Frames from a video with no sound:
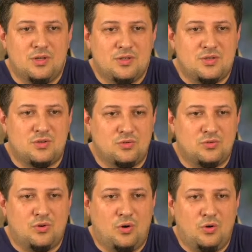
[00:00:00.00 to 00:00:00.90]
soon
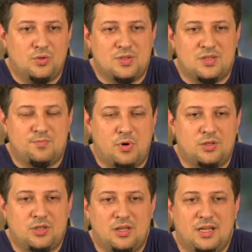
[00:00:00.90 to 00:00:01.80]
go to this
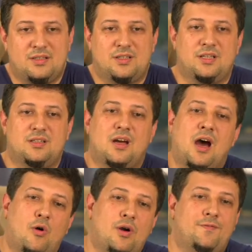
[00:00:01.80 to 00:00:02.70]
portal and read
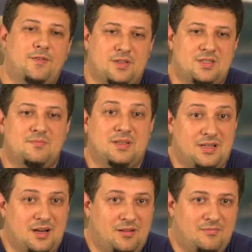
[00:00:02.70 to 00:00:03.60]
our first
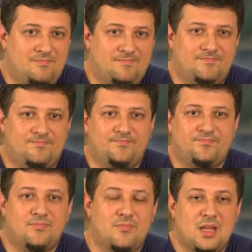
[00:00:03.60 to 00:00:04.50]
material.
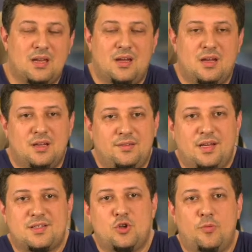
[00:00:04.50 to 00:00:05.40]

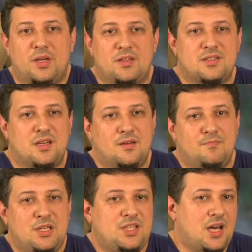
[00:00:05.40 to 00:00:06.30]
Next topic is a
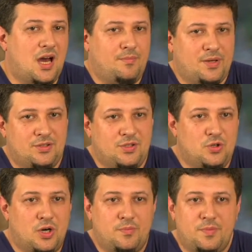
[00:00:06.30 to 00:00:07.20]
meetup in
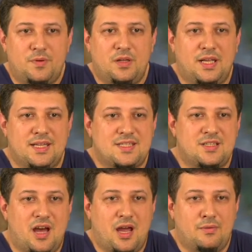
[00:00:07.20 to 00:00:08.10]
Europe. Last
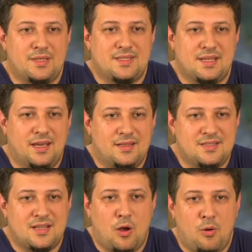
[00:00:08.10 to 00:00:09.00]
time we said
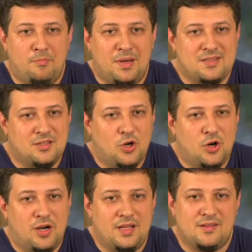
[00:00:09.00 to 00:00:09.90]
that our
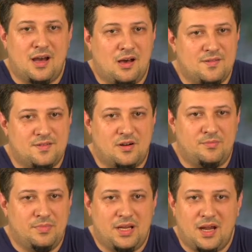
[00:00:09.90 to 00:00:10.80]
ambassador and author
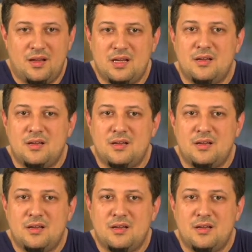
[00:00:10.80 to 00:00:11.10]
Mika